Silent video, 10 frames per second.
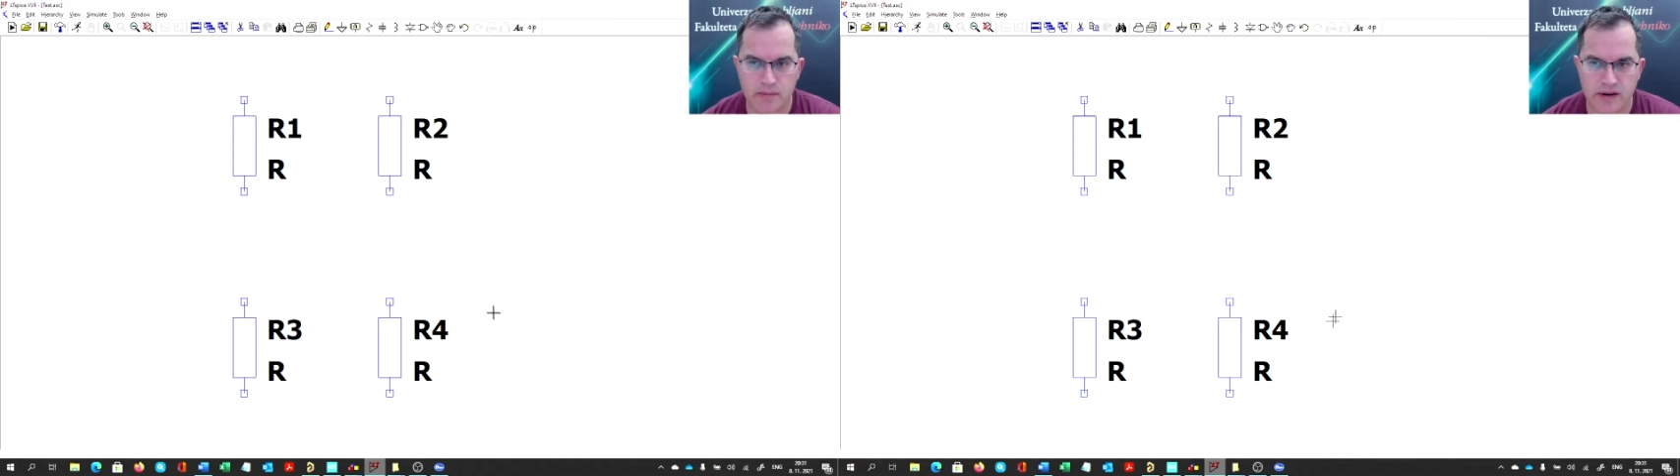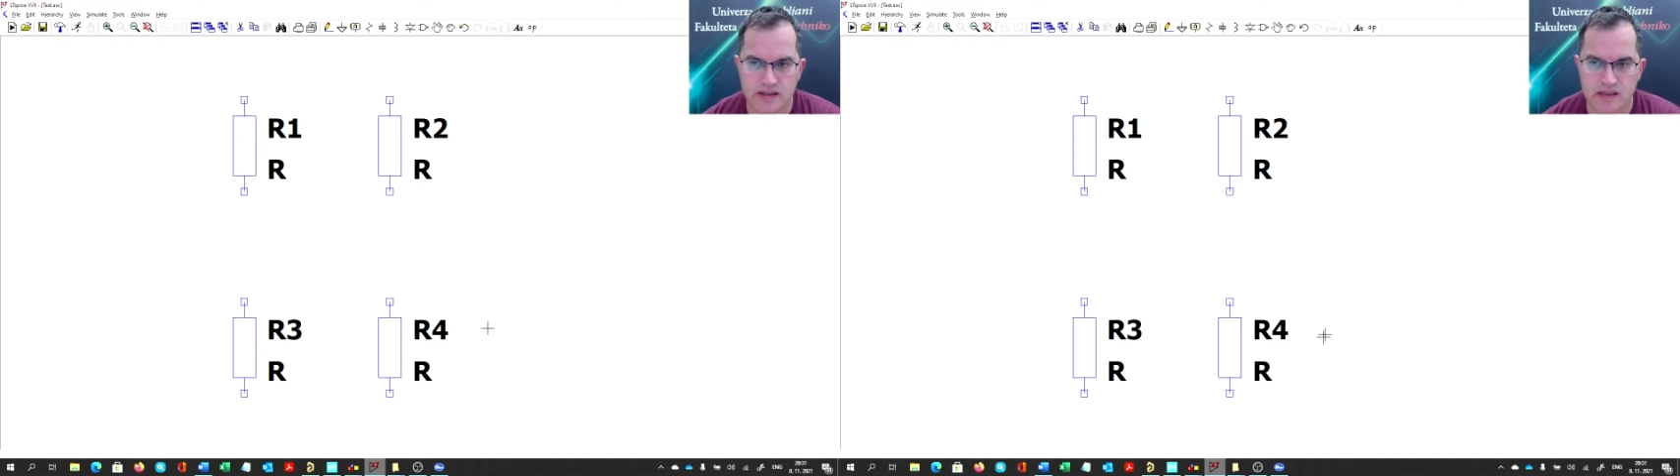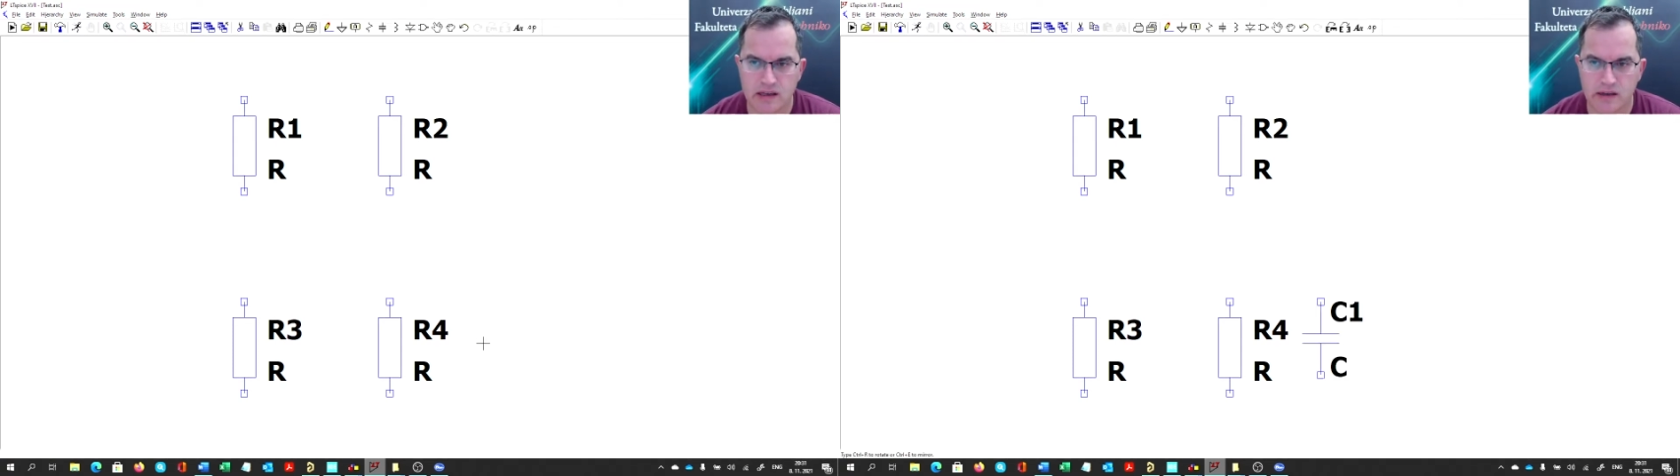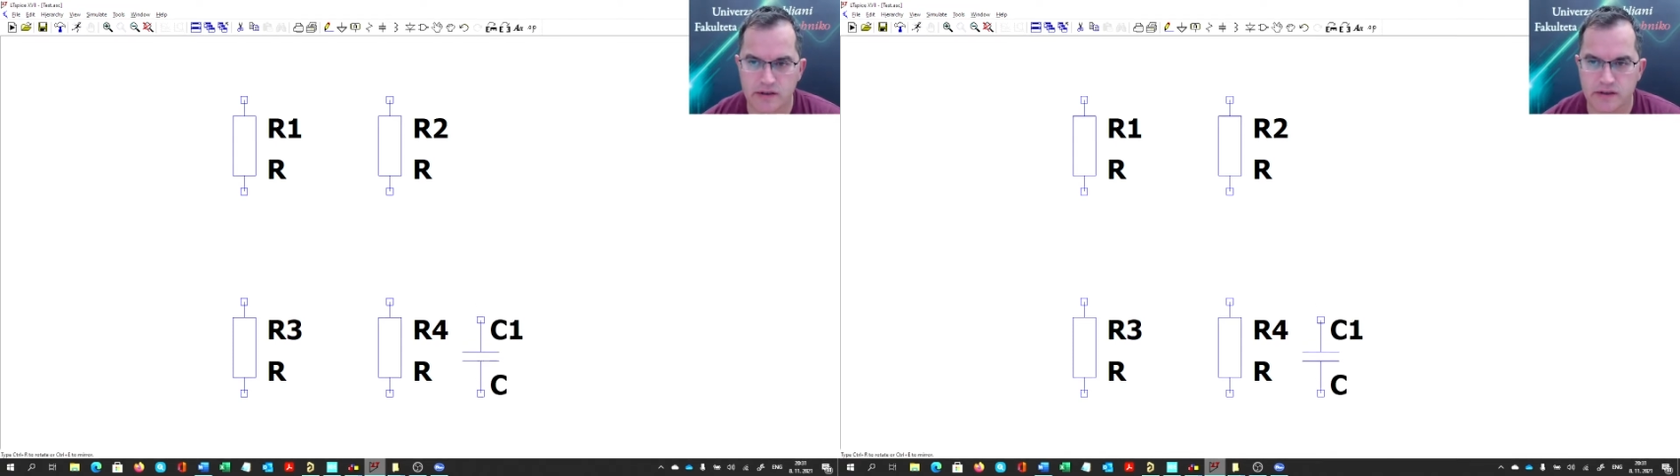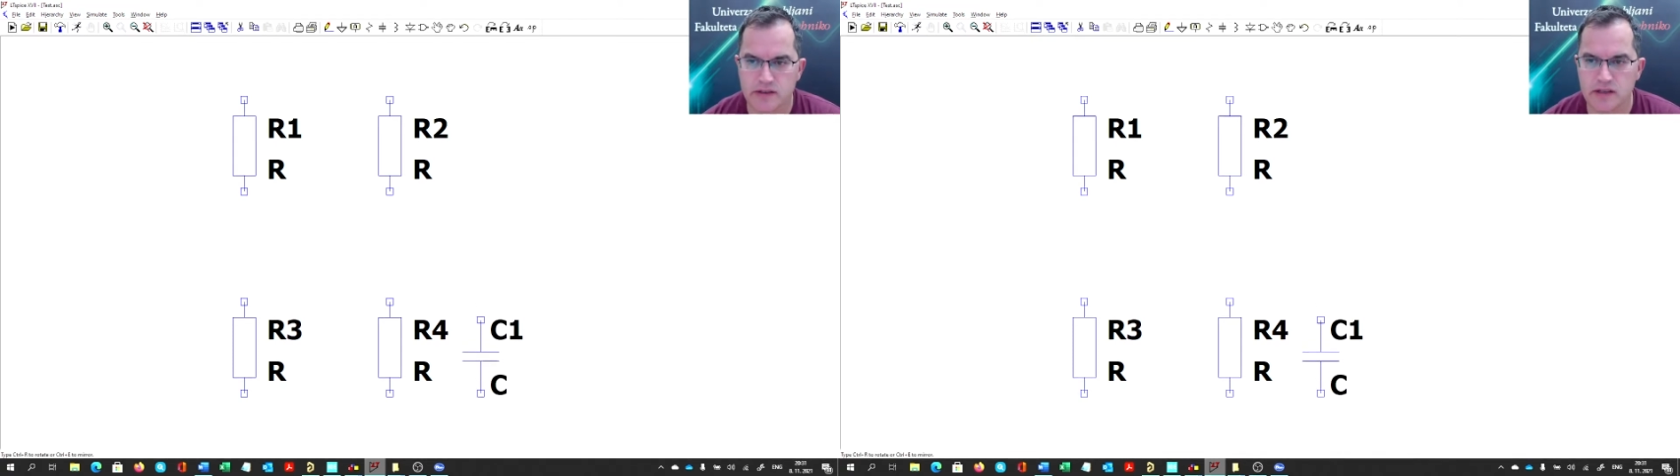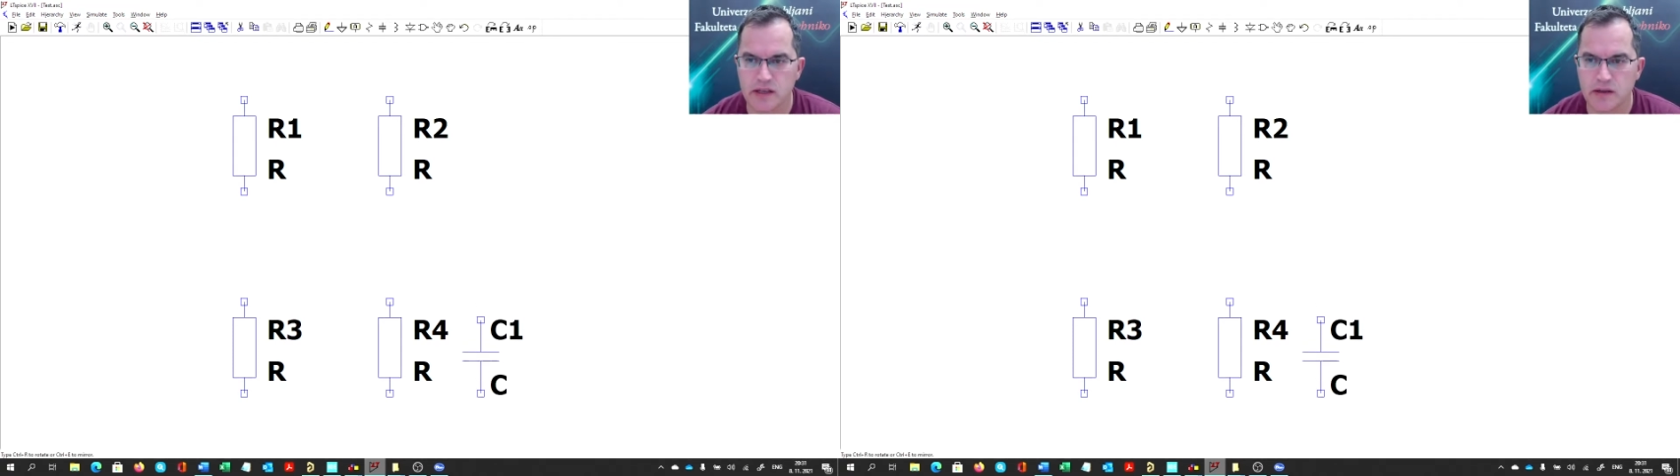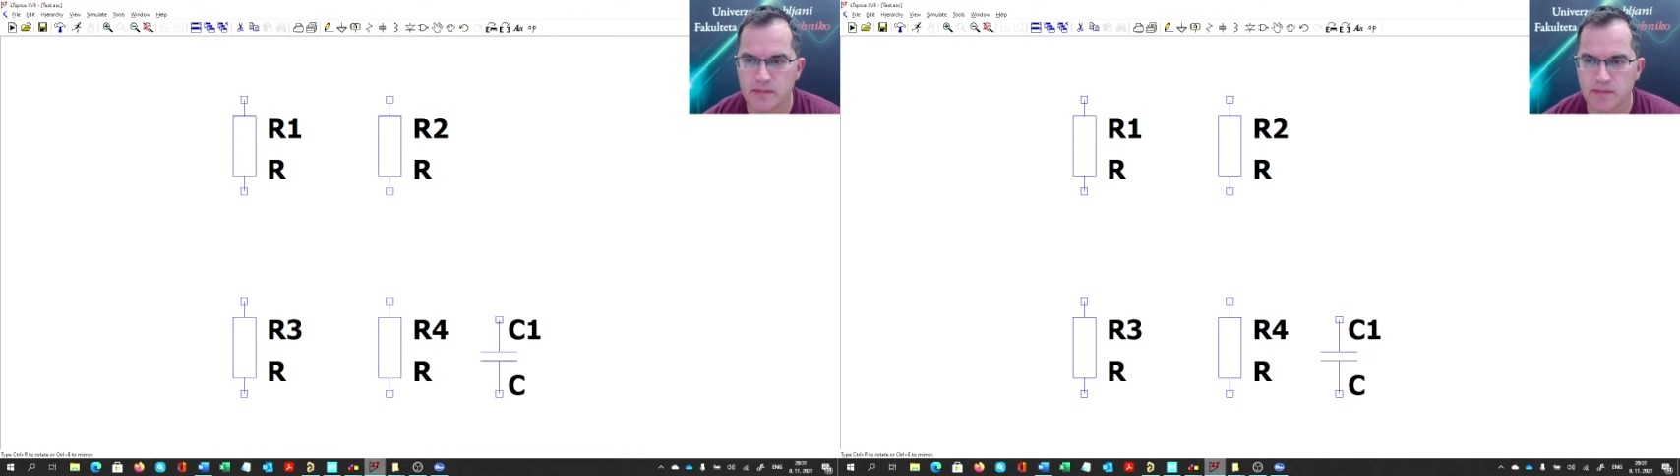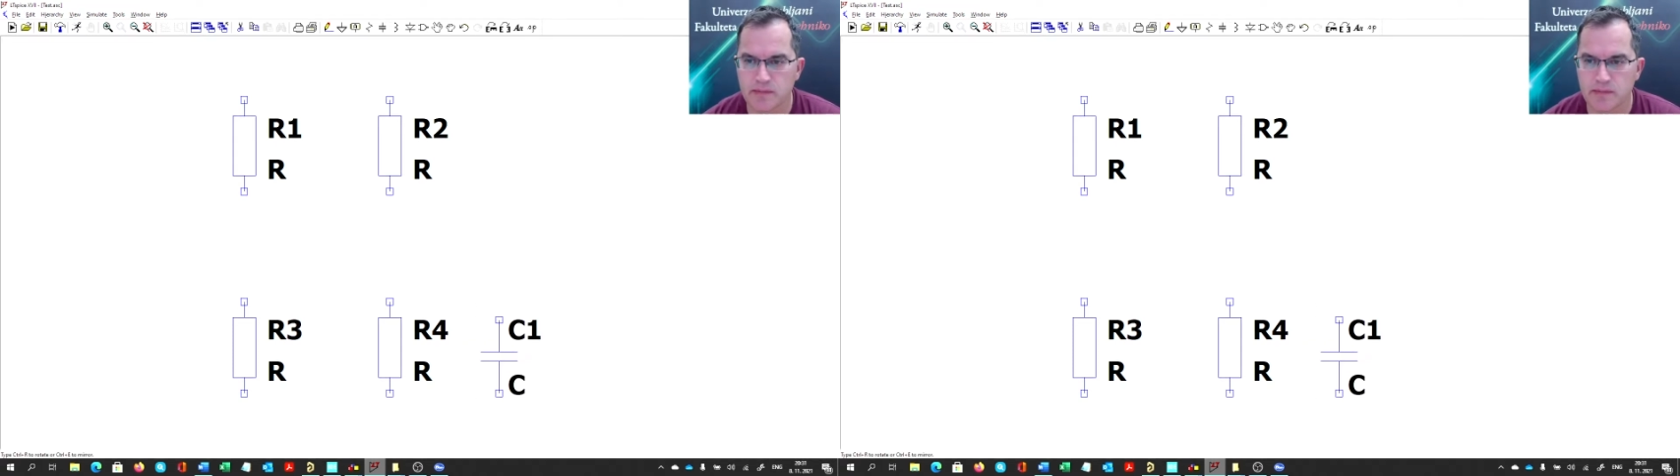pressing letter C,